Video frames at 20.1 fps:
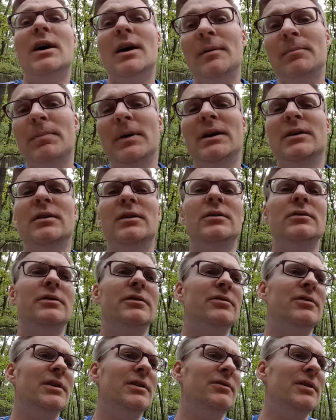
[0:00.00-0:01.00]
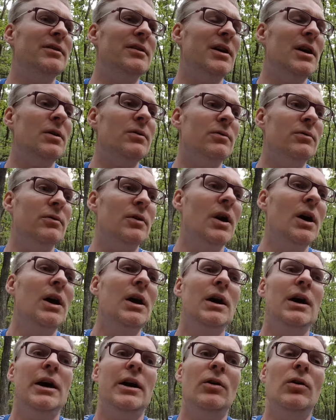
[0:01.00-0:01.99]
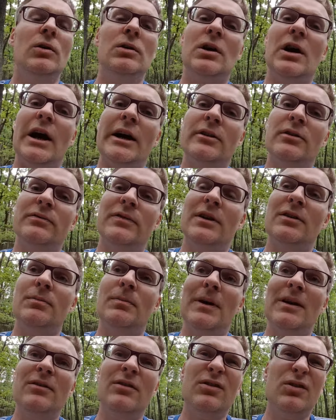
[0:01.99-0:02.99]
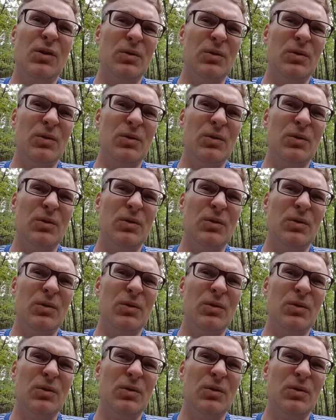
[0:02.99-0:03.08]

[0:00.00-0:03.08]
I paid another 60,000 in all kind of expenses.